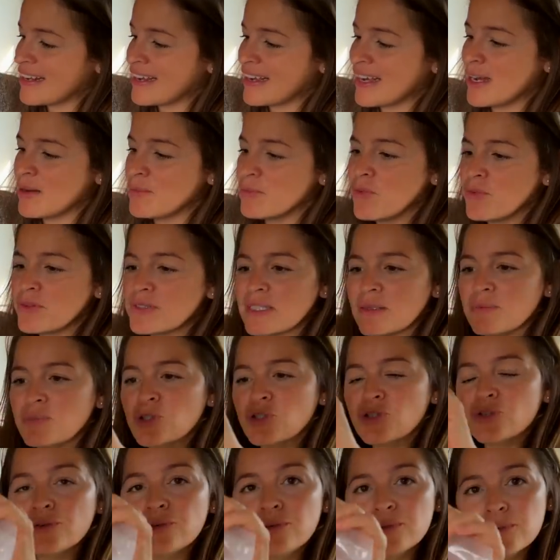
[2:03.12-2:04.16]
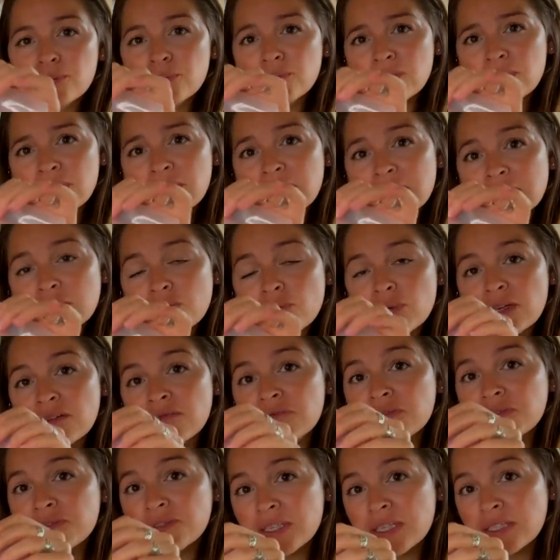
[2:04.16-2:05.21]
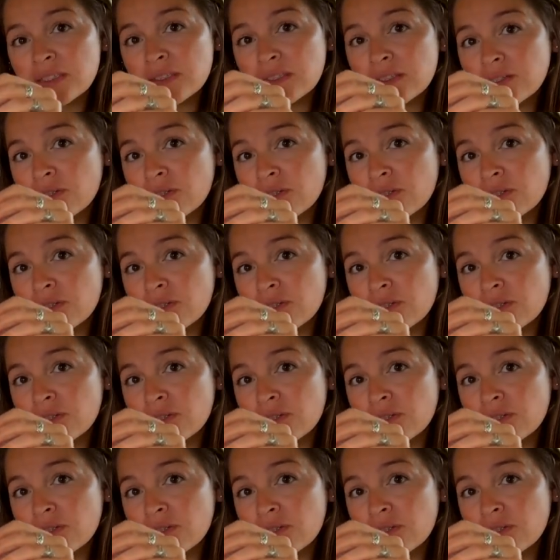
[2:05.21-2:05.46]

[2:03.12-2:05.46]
come with some screws that you can fix